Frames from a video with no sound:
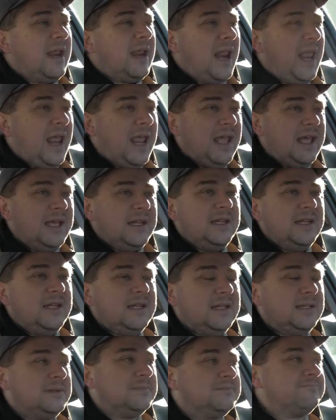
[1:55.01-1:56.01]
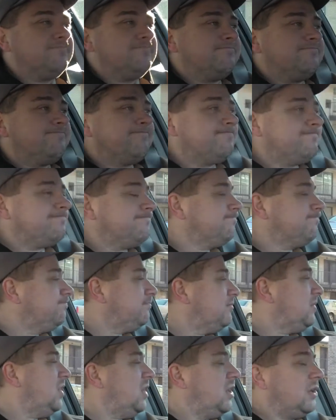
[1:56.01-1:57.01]
And,
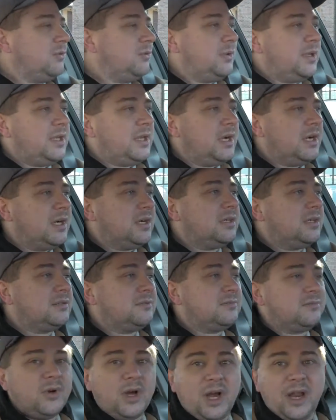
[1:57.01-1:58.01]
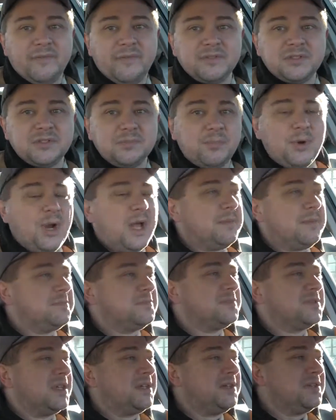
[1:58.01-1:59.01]
we're having some
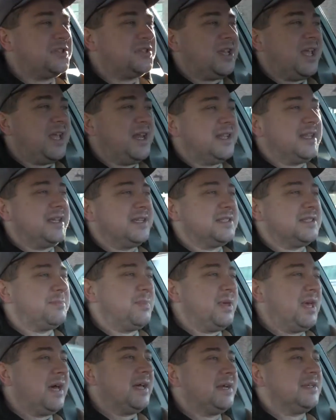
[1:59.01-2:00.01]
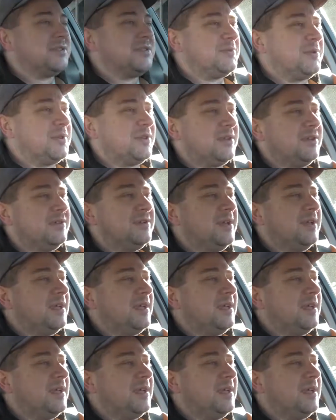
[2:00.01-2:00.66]
problems understanding it, to be honest with you.